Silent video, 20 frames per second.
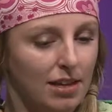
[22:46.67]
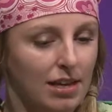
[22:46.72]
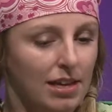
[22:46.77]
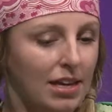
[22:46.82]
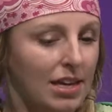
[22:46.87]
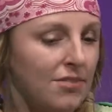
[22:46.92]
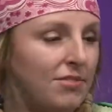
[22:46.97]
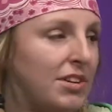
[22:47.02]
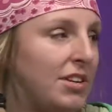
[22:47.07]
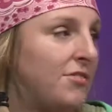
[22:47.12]

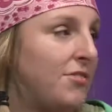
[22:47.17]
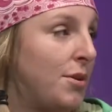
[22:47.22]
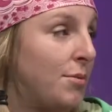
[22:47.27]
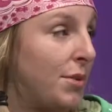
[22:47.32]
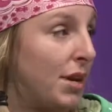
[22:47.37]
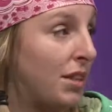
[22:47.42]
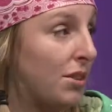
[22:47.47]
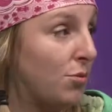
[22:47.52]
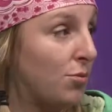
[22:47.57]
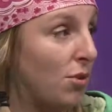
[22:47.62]
even if I
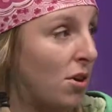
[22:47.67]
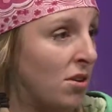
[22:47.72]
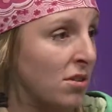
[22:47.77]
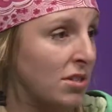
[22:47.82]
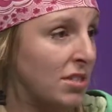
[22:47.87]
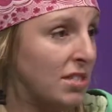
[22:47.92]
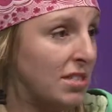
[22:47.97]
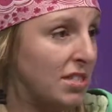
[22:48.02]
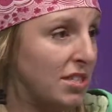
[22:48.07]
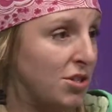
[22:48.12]
make the wrong
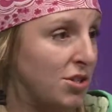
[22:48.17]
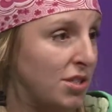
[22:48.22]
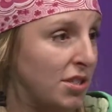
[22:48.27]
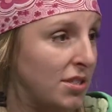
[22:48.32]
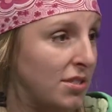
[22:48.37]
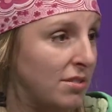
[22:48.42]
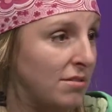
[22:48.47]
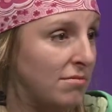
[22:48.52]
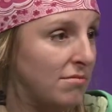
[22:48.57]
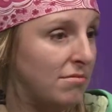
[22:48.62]

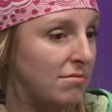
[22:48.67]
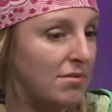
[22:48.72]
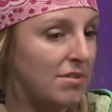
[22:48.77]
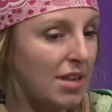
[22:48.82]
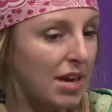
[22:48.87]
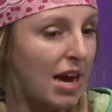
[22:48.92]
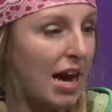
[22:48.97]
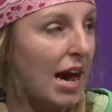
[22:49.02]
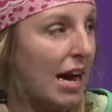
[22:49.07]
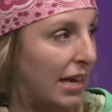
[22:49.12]
decision,
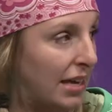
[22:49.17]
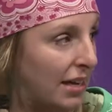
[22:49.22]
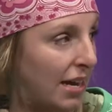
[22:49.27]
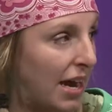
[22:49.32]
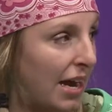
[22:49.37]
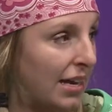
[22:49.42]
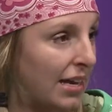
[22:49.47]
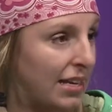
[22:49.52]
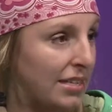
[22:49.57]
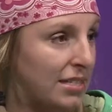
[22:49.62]
that
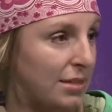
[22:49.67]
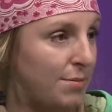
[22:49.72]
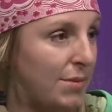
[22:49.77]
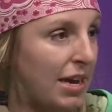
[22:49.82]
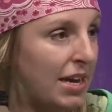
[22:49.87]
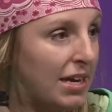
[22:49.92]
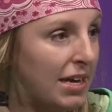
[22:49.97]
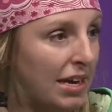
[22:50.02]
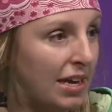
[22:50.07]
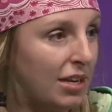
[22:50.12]
I got to
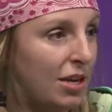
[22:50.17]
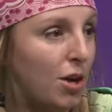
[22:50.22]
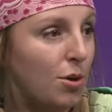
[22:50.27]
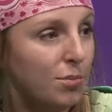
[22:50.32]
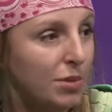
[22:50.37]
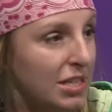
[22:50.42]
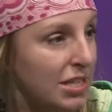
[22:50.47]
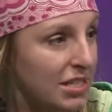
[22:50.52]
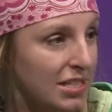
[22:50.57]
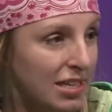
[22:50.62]
make it, and
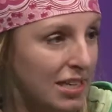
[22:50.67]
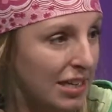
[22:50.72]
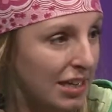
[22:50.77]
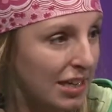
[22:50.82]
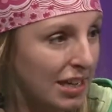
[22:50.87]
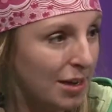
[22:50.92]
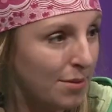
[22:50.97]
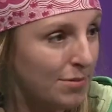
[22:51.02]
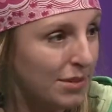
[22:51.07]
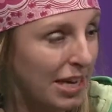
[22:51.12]
nobody's going to
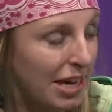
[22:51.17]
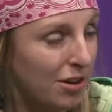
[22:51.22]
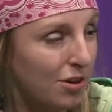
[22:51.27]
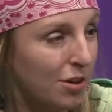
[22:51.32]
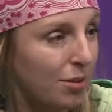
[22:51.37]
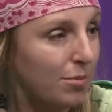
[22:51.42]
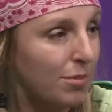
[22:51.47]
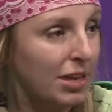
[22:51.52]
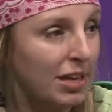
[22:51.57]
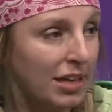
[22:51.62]
come down
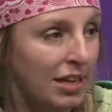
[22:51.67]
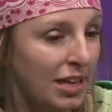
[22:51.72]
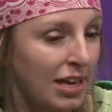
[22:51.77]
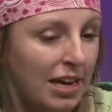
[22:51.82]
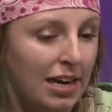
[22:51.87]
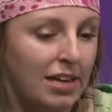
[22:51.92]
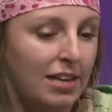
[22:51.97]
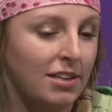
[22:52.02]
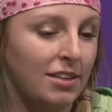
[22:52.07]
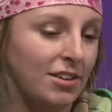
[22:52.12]
on me
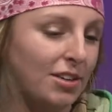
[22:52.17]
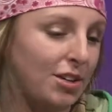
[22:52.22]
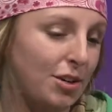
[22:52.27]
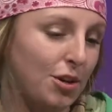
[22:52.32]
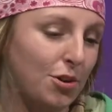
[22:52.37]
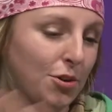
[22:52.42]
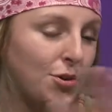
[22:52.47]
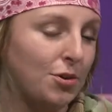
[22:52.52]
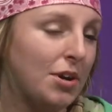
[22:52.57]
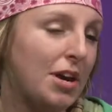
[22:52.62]
and,
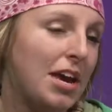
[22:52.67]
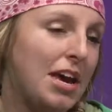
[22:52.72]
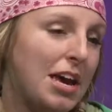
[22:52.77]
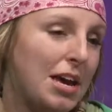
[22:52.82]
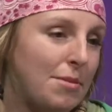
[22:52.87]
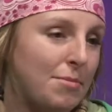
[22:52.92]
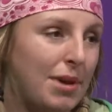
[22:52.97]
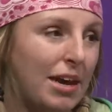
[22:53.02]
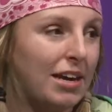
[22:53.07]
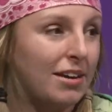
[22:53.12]

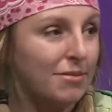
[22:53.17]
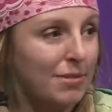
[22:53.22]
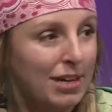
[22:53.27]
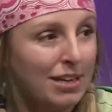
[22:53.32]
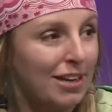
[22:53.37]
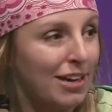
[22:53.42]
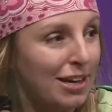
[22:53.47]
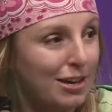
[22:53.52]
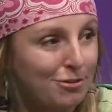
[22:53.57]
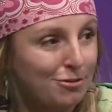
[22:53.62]
make my
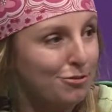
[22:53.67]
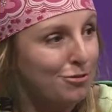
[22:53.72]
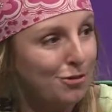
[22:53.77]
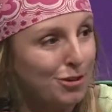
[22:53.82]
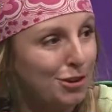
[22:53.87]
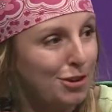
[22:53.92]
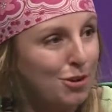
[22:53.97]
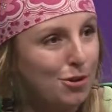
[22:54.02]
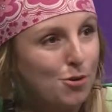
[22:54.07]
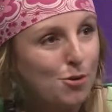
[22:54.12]
life,
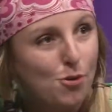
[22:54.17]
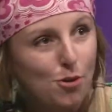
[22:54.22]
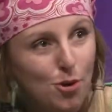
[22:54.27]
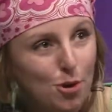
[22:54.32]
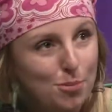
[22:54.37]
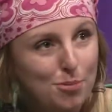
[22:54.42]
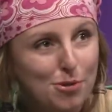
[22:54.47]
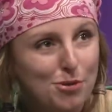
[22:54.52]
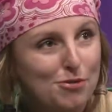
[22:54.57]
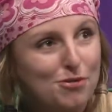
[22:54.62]

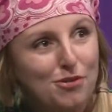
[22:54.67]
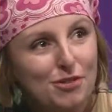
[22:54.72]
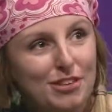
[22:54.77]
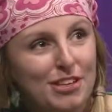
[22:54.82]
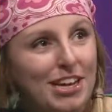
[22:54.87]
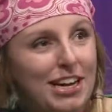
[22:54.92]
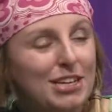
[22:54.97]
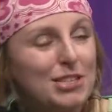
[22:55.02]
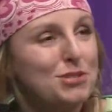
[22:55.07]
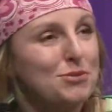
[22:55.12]
horrible for the
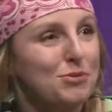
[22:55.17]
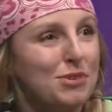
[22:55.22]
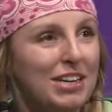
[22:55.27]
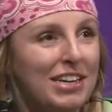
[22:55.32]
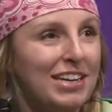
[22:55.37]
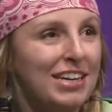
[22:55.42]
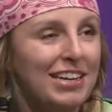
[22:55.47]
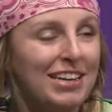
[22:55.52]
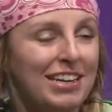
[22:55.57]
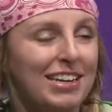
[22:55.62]
next
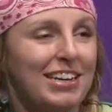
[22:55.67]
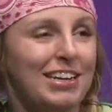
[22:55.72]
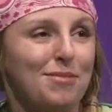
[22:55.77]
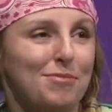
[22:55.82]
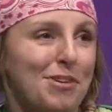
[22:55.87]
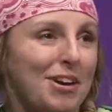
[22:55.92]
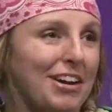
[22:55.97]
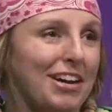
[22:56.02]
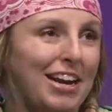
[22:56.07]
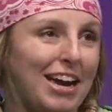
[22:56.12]
week, and I'm
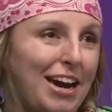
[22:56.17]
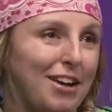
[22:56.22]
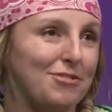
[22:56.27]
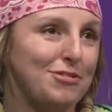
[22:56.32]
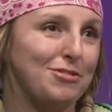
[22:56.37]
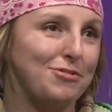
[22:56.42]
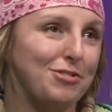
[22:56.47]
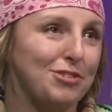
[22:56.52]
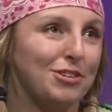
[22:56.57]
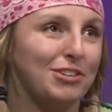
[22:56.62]
not going to have
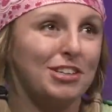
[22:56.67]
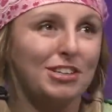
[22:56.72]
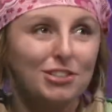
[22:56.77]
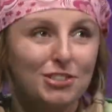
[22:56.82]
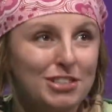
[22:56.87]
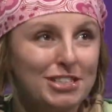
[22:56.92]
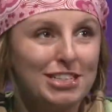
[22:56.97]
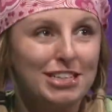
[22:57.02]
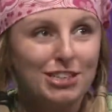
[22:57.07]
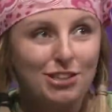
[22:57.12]
to feel
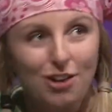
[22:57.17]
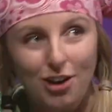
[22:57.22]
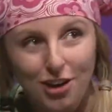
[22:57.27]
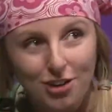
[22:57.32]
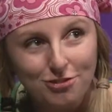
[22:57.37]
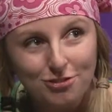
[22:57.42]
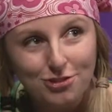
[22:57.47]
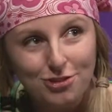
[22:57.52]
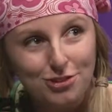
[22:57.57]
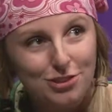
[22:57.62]
guilty and
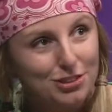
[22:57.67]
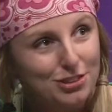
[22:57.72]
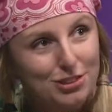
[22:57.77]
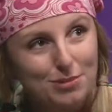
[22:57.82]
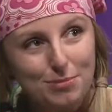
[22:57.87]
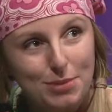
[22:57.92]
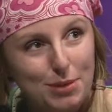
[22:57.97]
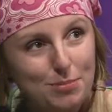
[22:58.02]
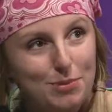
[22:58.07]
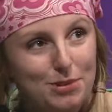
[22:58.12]
awful
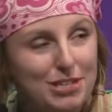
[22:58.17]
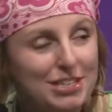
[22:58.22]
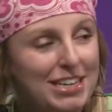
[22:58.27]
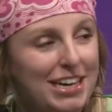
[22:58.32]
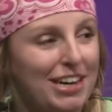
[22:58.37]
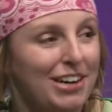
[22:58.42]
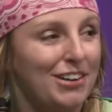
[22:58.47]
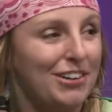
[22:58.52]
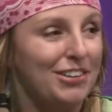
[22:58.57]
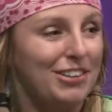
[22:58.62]
and be put
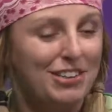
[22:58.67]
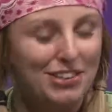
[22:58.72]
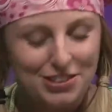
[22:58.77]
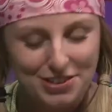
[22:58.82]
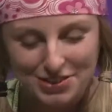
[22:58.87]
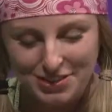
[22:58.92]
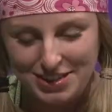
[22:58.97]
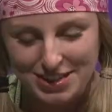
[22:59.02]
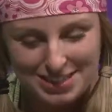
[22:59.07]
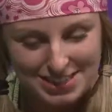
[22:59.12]
down.
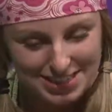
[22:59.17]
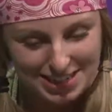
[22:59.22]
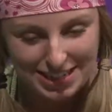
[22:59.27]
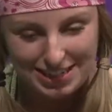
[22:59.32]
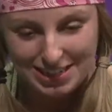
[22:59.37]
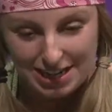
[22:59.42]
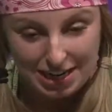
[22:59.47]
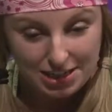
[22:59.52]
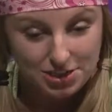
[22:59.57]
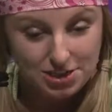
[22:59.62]

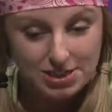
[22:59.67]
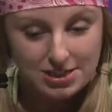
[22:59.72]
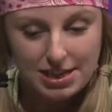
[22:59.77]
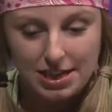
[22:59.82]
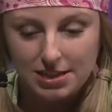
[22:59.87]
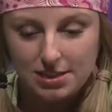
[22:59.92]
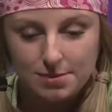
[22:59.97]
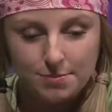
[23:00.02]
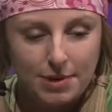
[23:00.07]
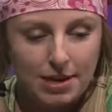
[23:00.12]
I just
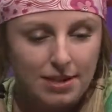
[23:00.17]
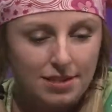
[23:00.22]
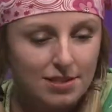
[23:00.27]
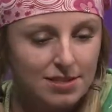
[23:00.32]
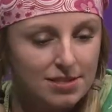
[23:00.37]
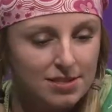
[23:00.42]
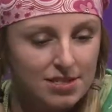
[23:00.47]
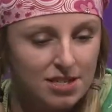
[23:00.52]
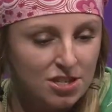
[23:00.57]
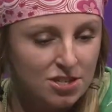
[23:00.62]
got to make the
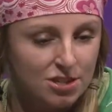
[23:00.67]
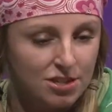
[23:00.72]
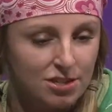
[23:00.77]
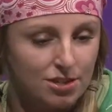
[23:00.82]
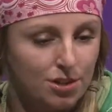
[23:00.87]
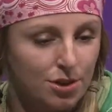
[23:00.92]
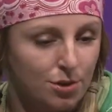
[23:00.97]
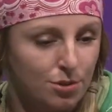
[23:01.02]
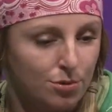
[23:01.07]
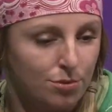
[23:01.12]
decision.
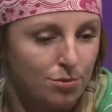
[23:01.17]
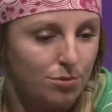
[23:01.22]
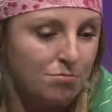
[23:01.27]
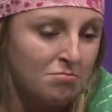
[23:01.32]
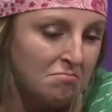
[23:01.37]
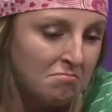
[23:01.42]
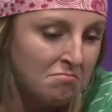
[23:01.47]
No